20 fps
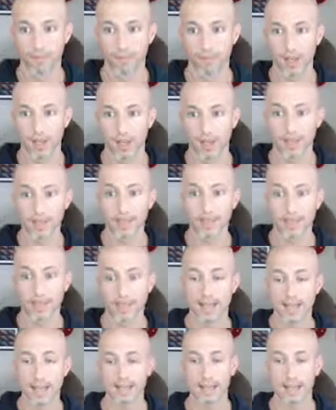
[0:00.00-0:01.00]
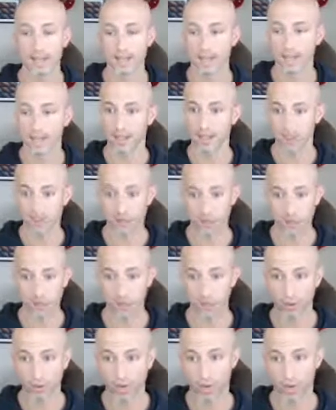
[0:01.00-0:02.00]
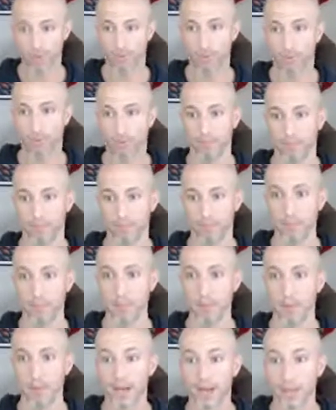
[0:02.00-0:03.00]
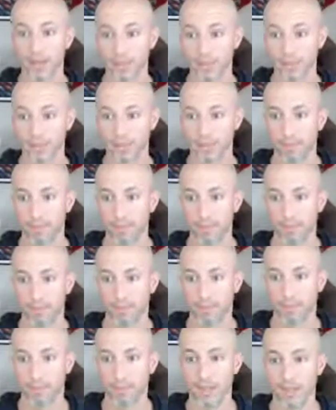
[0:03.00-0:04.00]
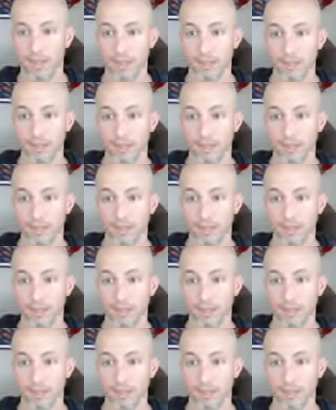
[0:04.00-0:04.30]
And like I said, if that's not yours, great. It's mine. This is